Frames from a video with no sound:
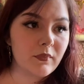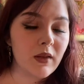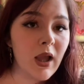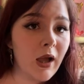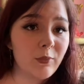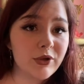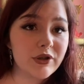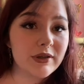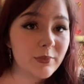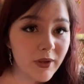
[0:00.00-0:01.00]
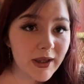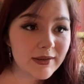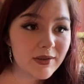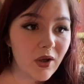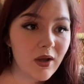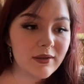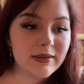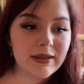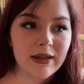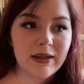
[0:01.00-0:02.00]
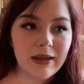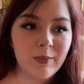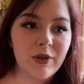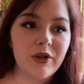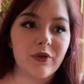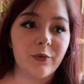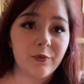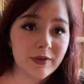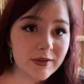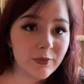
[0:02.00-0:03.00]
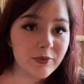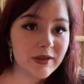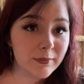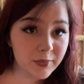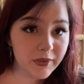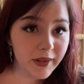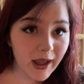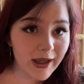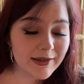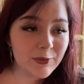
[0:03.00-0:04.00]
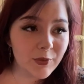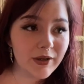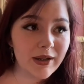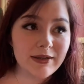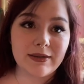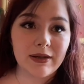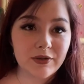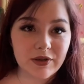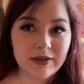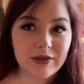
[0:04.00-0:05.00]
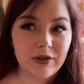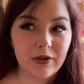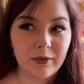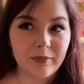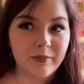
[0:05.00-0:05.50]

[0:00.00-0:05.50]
how much supplies cost, and keeping your physical supplies organized, not just your,